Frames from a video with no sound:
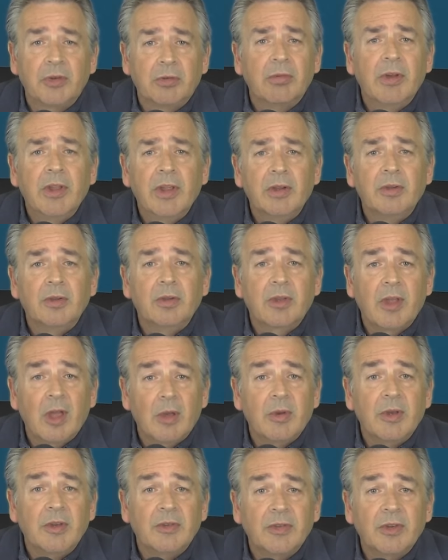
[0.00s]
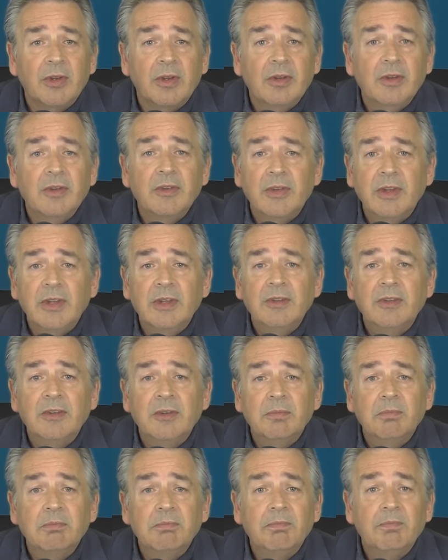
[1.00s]
surreal coincidence
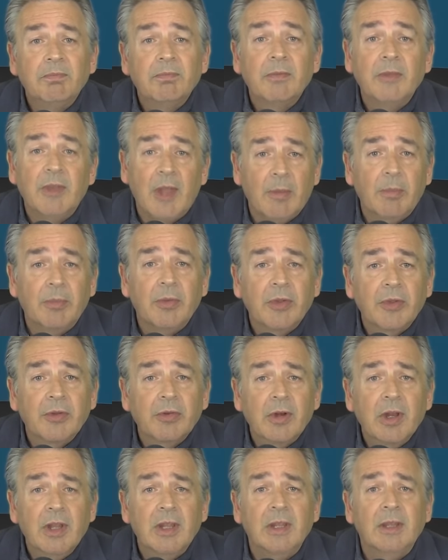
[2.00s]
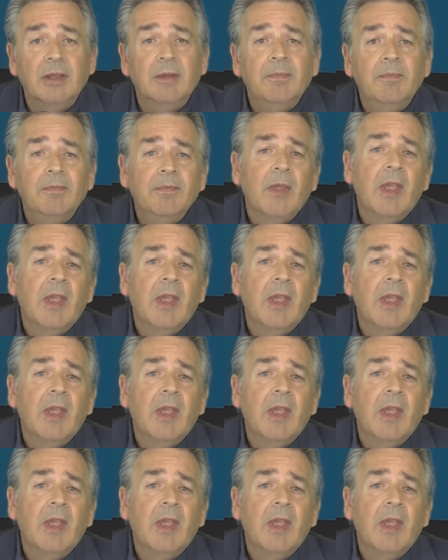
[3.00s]
is number three.